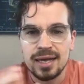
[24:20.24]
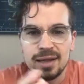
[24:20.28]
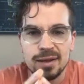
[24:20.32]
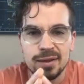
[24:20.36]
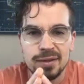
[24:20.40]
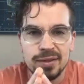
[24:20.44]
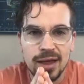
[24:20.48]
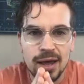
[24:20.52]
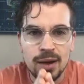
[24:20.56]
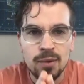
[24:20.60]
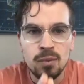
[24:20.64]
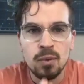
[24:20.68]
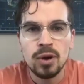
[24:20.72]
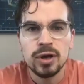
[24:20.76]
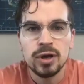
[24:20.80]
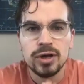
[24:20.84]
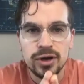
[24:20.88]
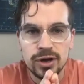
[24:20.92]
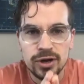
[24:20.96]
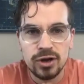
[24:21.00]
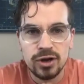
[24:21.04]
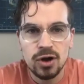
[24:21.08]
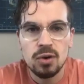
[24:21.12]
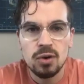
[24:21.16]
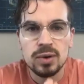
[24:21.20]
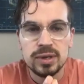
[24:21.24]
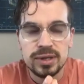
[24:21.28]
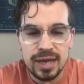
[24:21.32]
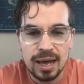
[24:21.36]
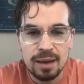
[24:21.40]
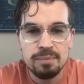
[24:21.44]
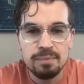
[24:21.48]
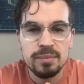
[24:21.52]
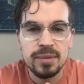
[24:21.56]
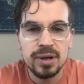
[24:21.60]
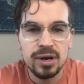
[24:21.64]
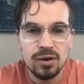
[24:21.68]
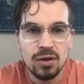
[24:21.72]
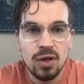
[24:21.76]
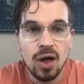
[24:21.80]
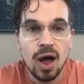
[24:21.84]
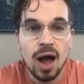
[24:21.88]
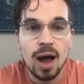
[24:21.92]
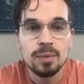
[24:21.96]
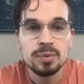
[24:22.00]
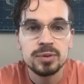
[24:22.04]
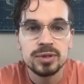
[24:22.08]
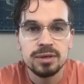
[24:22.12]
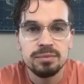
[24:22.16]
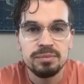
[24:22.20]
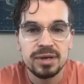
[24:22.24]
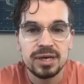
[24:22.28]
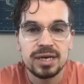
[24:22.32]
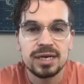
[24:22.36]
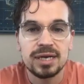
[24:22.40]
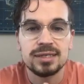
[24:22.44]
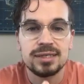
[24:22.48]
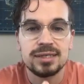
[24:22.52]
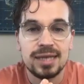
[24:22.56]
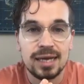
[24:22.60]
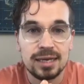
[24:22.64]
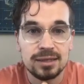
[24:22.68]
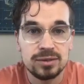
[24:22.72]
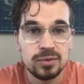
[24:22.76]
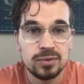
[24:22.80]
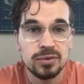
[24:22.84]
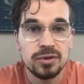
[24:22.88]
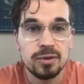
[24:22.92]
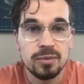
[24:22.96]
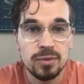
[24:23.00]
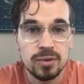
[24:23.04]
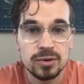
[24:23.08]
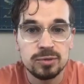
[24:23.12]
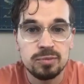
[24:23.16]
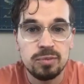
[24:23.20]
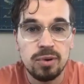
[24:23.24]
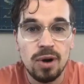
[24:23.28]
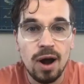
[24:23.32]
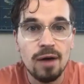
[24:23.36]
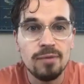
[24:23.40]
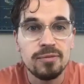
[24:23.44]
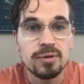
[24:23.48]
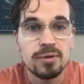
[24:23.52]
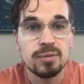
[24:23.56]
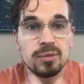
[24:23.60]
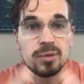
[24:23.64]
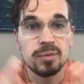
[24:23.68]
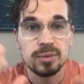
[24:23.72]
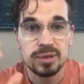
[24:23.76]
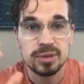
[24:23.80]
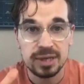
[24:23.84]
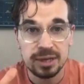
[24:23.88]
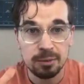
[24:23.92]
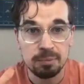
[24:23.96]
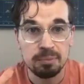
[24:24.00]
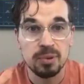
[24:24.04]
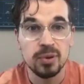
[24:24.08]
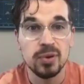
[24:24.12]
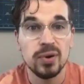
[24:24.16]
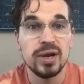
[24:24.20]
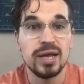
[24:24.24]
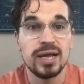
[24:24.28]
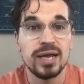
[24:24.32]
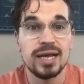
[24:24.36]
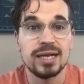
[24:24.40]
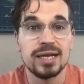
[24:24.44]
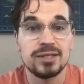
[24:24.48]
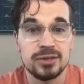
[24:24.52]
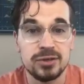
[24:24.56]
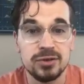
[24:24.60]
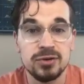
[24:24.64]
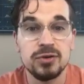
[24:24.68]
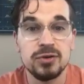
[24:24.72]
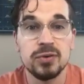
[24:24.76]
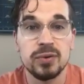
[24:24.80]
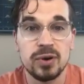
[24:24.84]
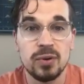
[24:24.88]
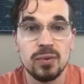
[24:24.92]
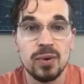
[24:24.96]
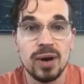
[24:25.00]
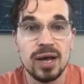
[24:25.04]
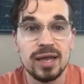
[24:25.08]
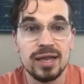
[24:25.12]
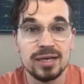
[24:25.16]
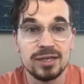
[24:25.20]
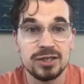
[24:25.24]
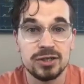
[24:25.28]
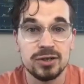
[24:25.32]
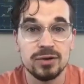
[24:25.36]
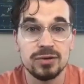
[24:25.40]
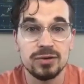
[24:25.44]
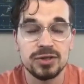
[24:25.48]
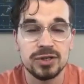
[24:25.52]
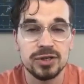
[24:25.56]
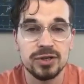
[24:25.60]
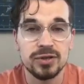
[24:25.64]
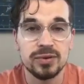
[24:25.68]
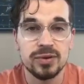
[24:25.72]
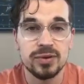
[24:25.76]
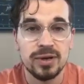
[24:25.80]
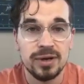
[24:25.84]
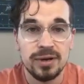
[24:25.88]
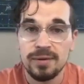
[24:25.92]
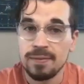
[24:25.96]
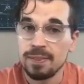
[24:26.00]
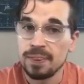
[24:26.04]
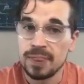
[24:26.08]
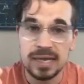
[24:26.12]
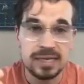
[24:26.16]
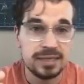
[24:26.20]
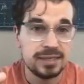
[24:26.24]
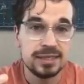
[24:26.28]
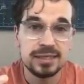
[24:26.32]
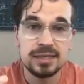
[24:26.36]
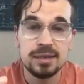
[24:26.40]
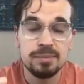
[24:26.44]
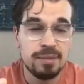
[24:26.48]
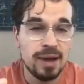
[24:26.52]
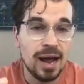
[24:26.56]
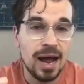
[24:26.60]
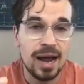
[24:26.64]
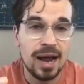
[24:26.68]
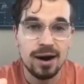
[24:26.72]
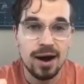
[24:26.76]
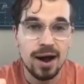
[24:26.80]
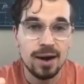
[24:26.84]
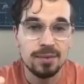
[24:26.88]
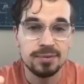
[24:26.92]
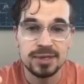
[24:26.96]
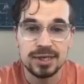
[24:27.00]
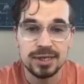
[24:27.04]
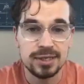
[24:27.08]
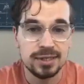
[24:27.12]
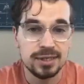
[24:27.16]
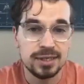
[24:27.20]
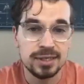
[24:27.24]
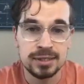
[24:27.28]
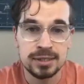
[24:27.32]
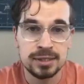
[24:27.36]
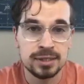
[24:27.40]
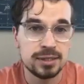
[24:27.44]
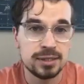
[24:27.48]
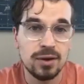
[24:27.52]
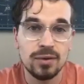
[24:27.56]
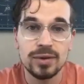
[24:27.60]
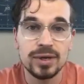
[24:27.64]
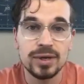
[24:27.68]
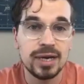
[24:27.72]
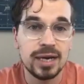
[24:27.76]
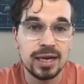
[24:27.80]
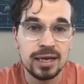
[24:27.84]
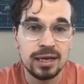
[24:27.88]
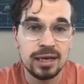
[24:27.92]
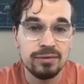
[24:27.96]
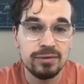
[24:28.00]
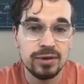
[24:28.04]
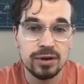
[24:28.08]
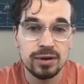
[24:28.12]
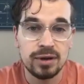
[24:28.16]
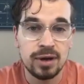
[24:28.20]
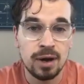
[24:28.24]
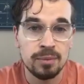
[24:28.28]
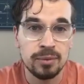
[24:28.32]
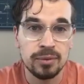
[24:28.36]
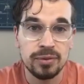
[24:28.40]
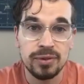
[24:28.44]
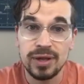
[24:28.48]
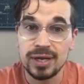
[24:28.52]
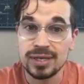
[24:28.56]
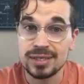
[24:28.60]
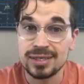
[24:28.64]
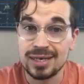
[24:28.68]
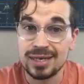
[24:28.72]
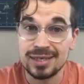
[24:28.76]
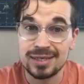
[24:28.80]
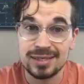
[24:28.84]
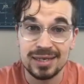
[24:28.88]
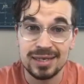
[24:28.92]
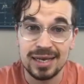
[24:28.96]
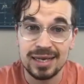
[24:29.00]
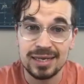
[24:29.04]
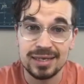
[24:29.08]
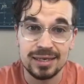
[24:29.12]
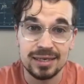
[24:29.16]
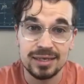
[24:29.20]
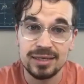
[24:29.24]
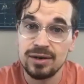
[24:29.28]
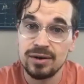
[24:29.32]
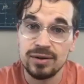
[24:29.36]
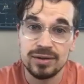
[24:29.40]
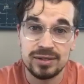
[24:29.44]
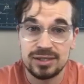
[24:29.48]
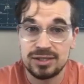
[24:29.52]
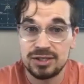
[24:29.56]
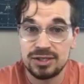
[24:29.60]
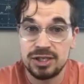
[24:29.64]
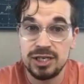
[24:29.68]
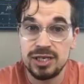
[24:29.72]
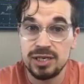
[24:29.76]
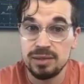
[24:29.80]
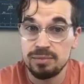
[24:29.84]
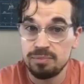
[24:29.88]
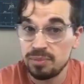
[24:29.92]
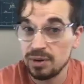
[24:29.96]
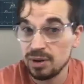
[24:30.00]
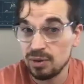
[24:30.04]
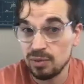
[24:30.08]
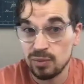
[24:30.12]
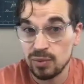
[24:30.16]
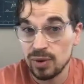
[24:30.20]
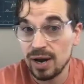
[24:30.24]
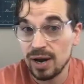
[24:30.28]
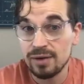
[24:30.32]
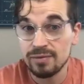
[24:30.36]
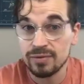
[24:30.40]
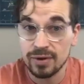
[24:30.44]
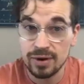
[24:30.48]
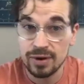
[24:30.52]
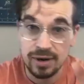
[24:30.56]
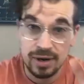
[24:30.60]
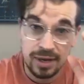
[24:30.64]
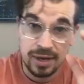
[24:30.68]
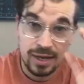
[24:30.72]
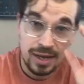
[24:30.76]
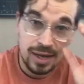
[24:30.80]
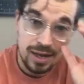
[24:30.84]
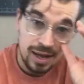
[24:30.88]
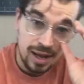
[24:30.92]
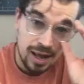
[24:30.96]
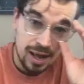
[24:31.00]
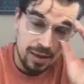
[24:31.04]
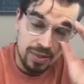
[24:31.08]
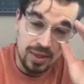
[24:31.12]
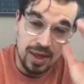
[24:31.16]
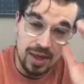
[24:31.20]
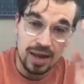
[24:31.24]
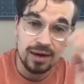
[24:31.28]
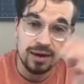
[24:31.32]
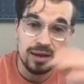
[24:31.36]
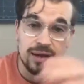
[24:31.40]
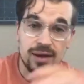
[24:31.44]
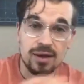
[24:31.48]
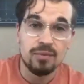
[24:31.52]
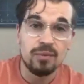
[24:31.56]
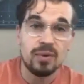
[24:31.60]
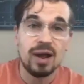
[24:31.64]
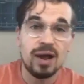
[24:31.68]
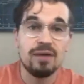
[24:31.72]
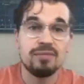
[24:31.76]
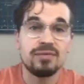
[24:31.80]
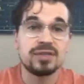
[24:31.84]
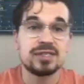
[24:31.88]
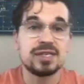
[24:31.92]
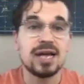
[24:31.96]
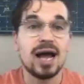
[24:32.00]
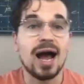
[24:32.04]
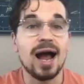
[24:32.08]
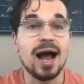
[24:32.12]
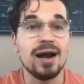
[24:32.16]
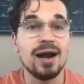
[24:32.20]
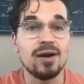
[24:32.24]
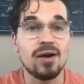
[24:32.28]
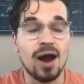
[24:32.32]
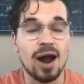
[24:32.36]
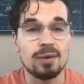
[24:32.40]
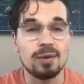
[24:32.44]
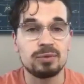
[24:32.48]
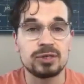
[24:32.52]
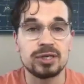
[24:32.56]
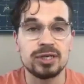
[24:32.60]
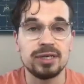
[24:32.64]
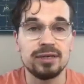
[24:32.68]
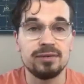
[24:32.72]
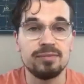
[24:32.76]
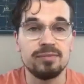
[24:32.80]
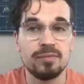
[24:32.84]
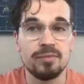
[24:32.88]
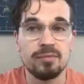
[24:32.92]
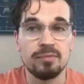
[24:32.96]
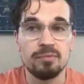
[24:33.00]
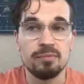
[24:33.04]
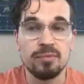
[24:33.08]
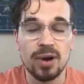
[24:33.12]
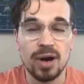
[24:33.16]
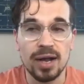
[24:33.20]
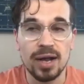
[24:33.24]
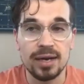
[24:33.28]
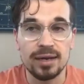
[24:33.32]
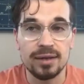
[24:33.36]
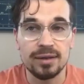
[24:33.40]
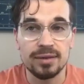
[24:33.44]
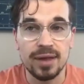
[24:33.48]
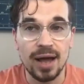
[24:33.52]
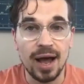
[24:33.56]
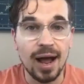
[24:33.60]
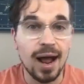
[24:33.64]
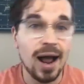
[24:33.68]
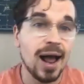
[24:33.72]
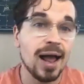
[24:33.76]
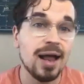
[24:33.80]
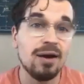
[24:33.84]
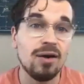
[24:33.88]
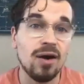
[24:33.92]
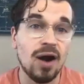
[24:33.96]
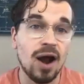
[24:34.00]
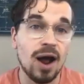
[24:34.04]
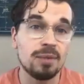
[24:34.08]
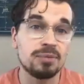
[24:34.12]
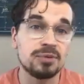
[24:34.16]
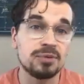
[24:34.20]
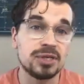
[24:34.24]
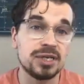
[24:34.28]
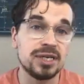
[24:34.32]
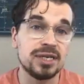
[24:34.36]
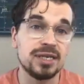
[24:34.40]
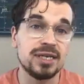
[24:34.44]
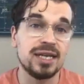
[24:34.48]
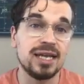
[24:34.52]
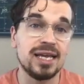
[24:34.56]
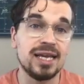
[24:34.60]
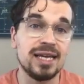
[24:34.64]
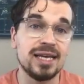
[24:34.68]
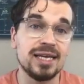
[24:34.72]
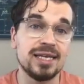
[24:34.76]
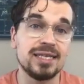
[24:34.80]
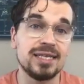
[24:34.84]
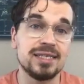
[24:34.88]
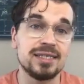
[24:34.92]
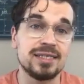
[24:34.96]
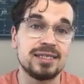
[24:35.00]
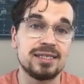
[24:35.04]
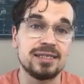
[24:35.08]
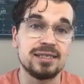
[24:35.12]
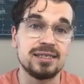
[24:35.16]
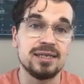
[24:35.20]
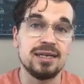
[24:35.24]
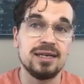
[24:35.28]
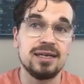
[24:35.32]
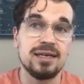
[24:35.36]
They want you to go with that middle option because that's where they're most profitable, but they're putting it to you in a way that shows you, this is a bad option. This is only going to give you a couple things, and it's cheap, but whatever. And then we have this higher option, but the higher option is